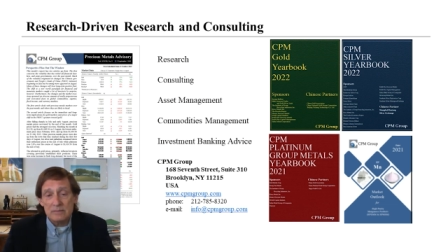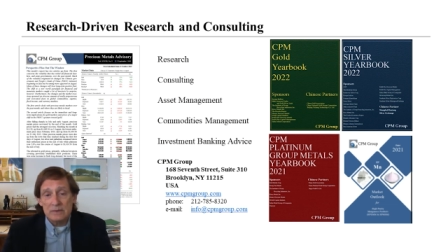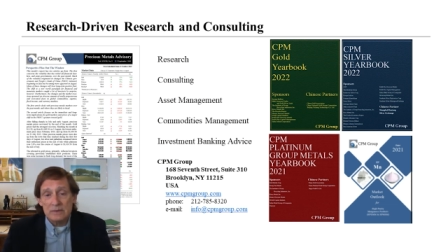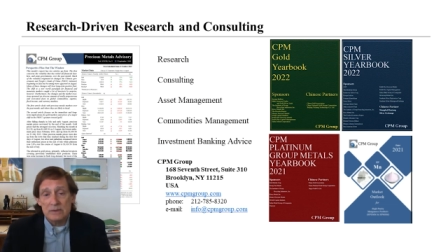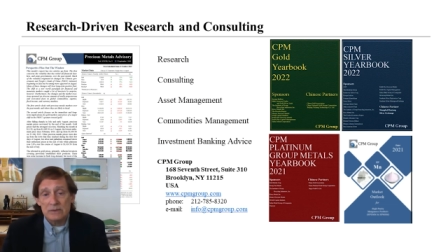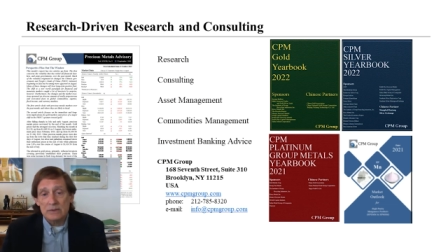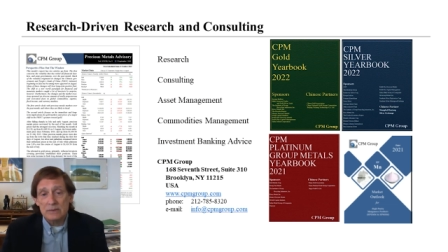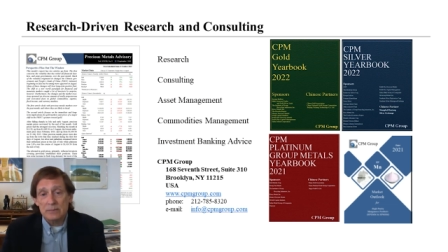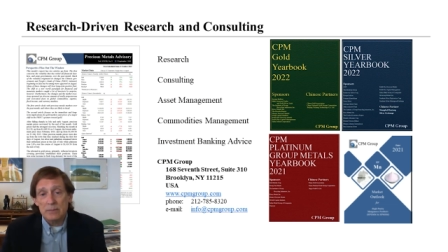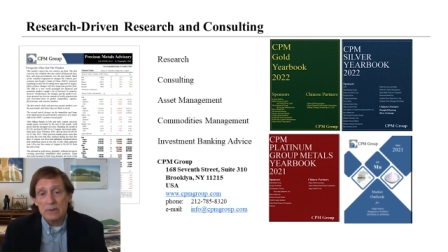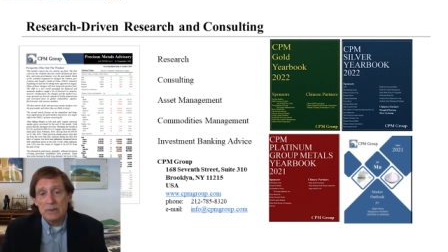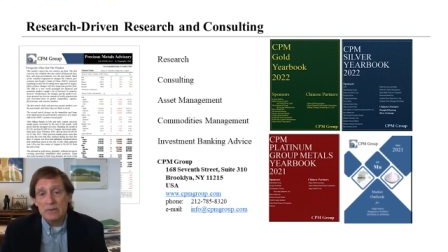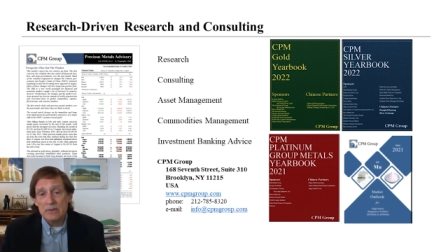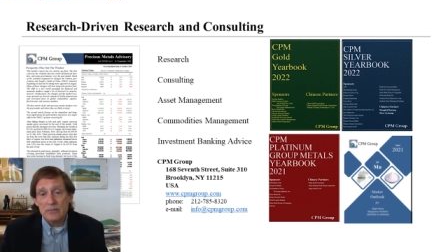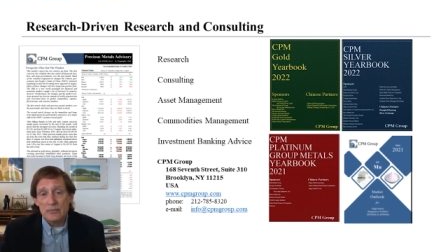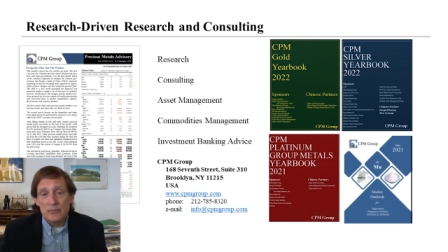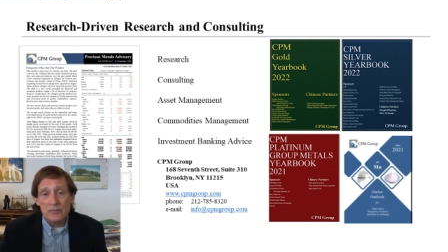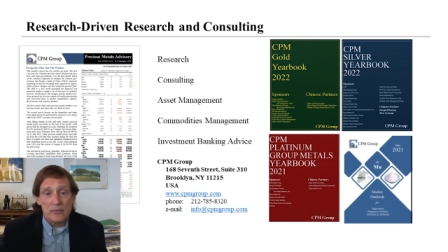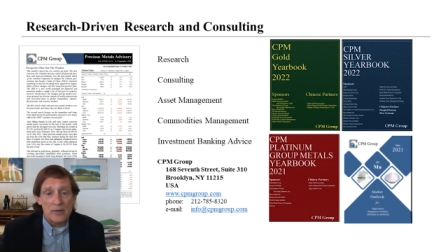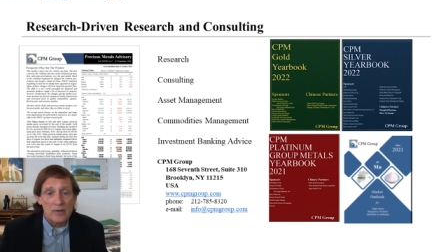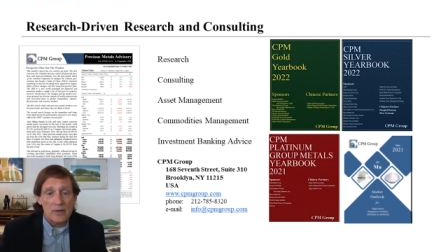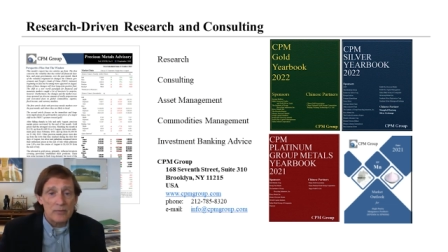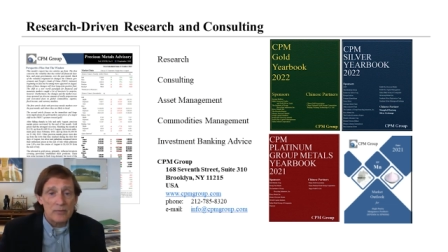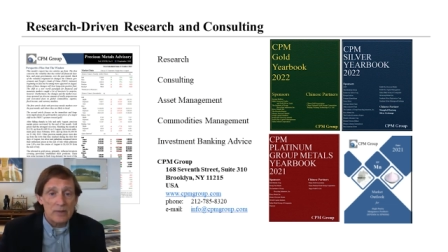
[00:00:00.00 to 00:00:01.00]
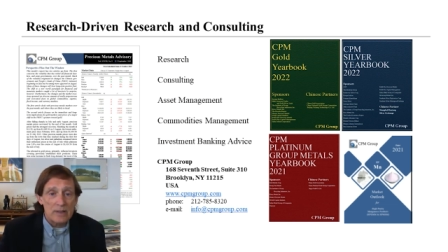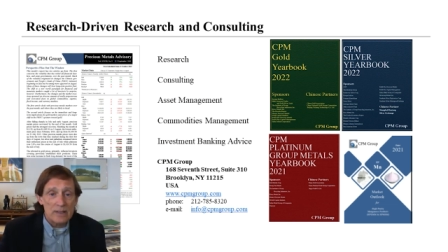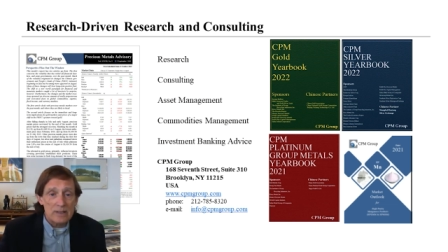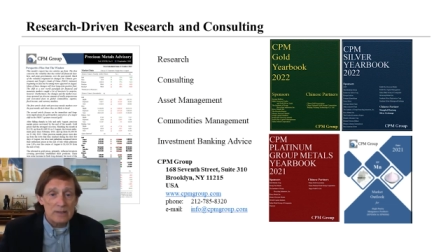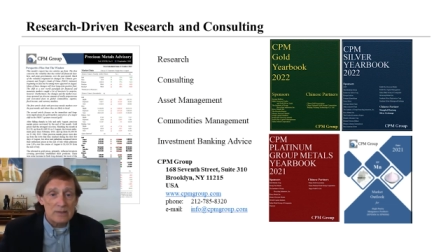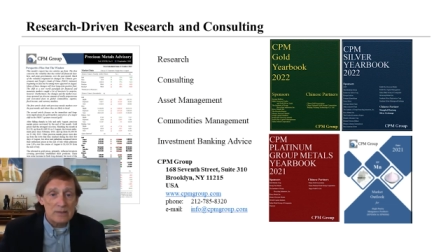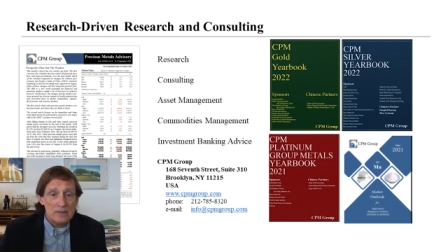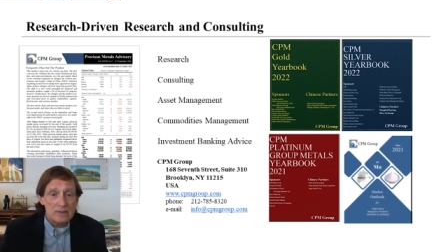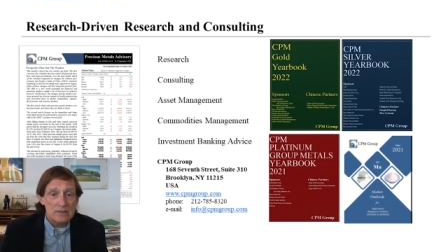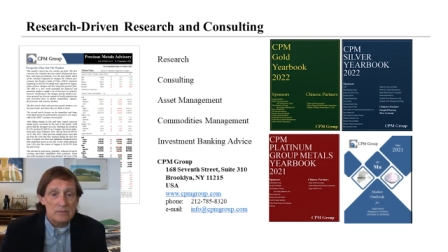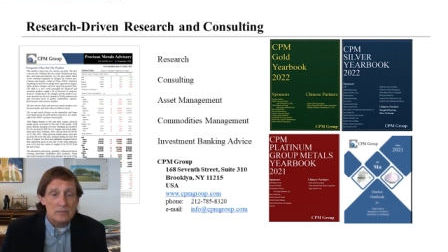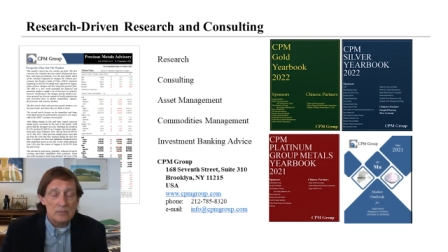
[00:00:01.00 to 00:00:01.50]
There's a bunch of free
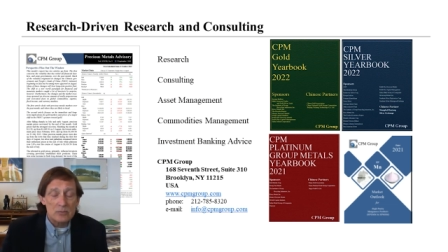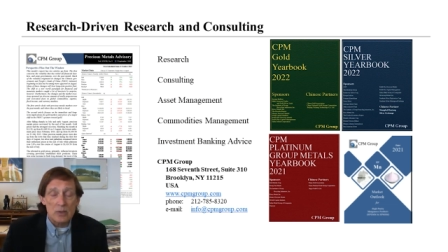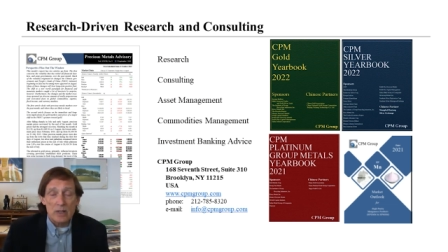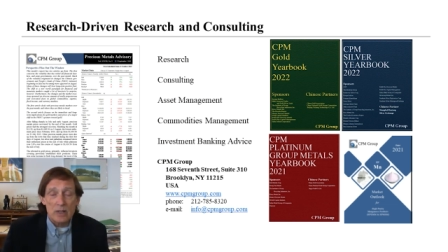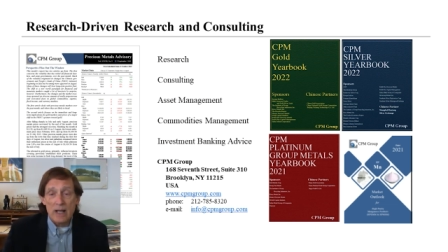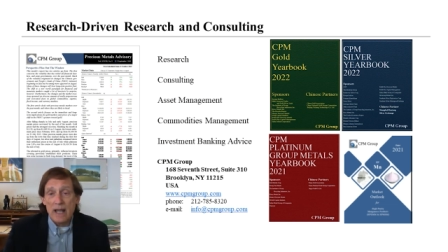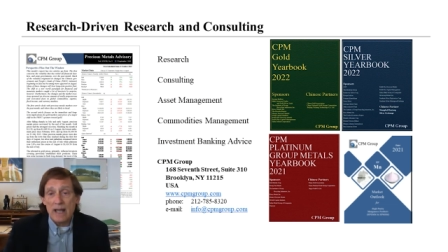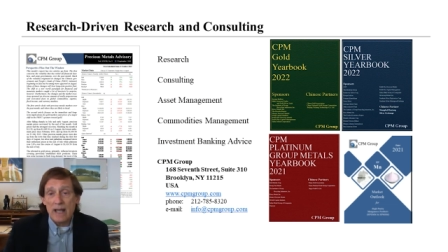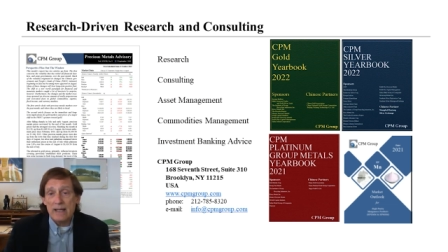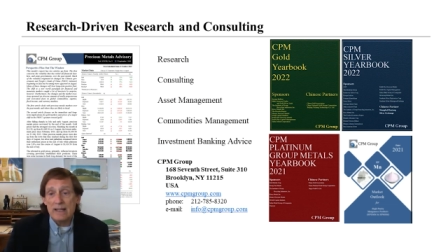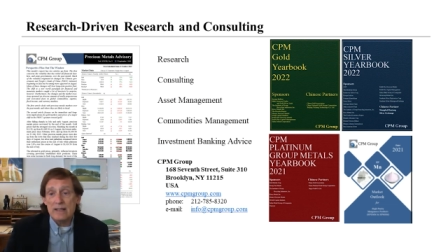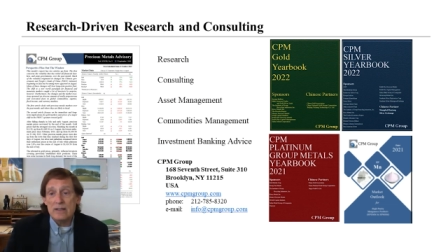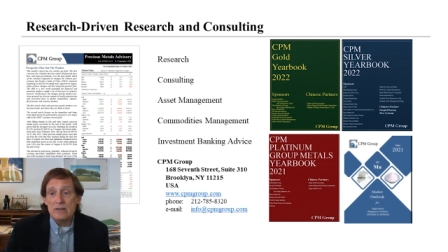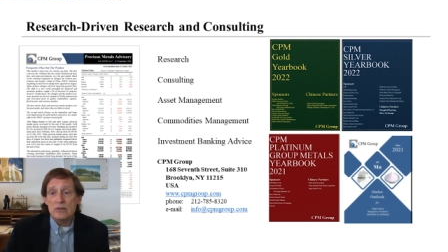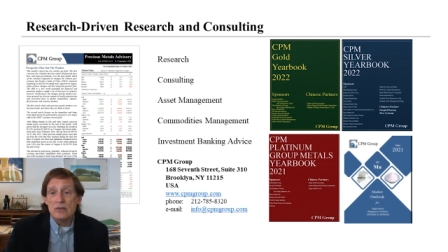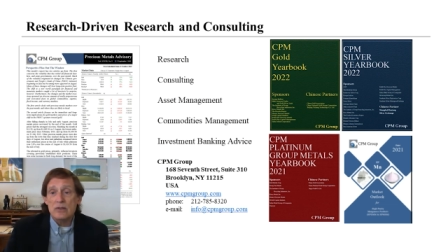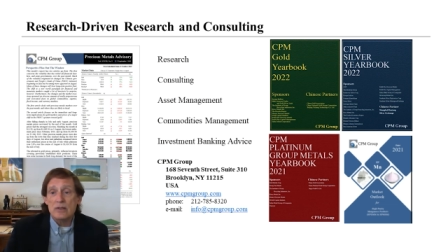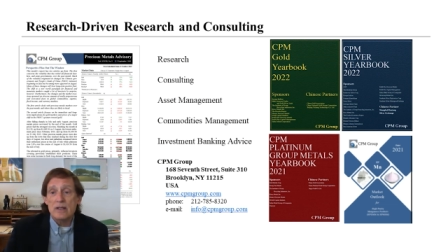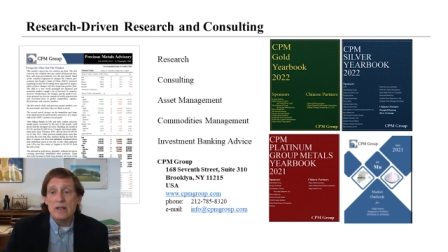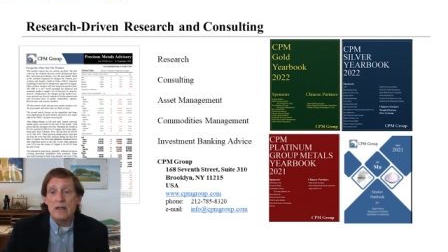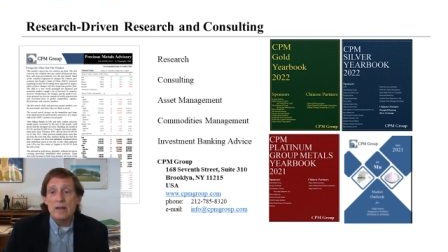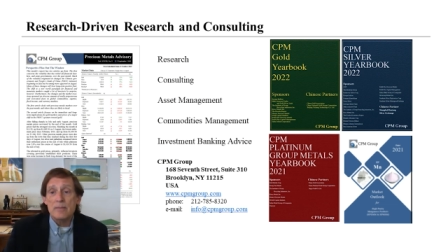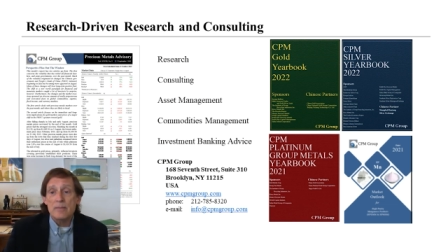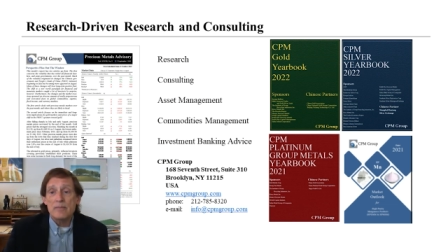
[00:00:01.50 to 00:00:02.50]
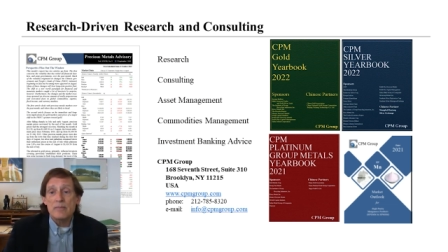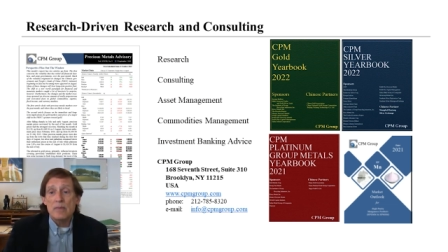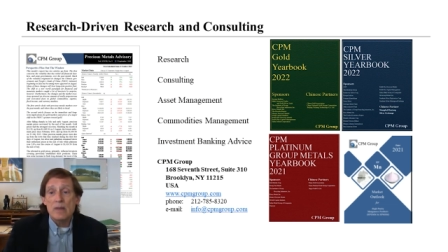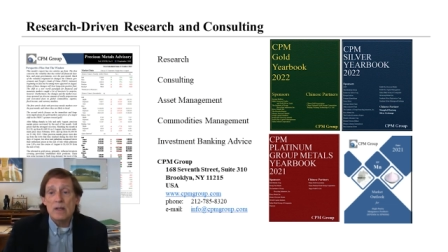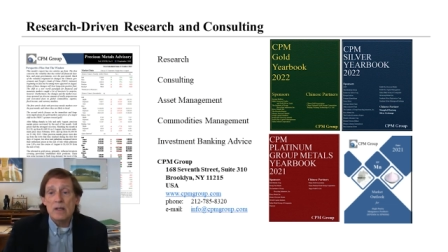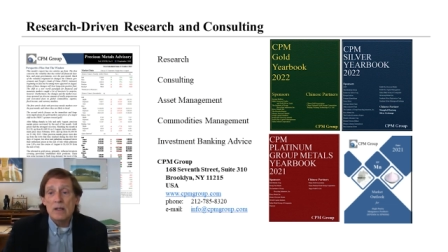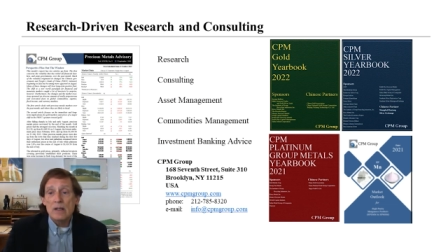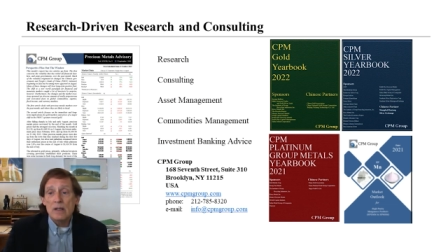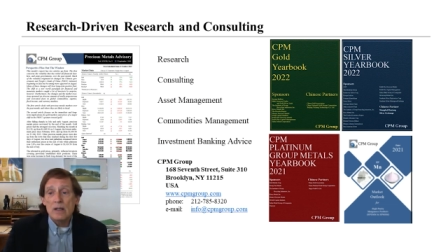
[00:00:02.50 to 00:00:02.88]
reads. We're adding to them,